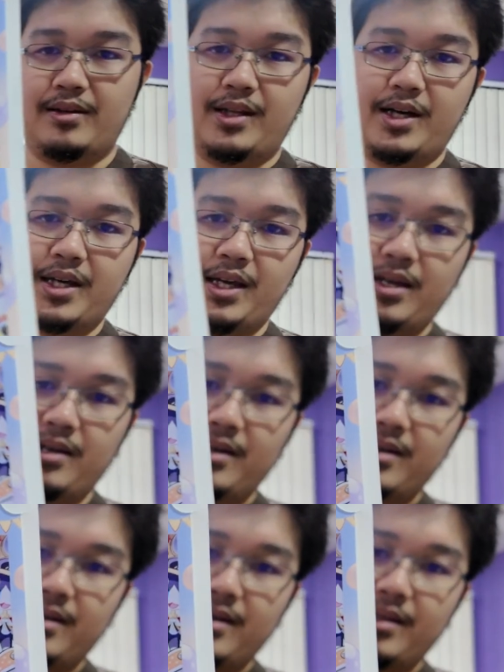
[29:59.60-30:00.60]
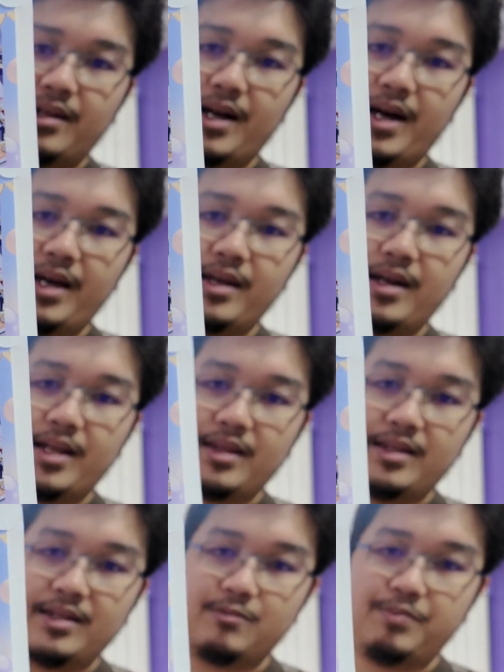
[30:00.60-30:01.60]
lucky that I
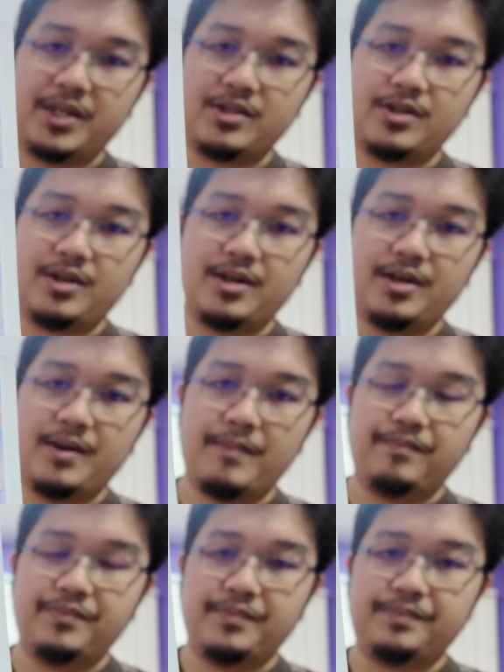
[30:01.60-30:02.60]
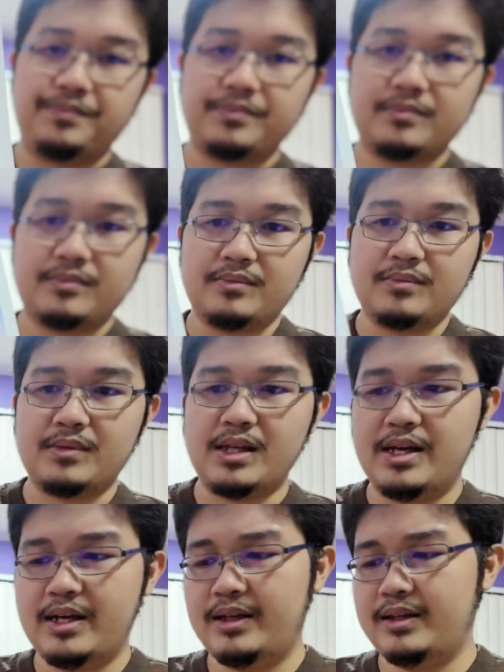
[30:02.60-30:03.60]
got this picture,
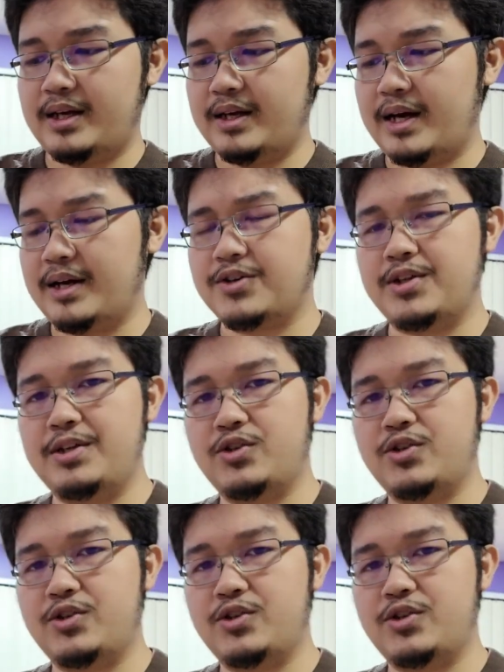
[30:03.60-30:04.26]
and I actually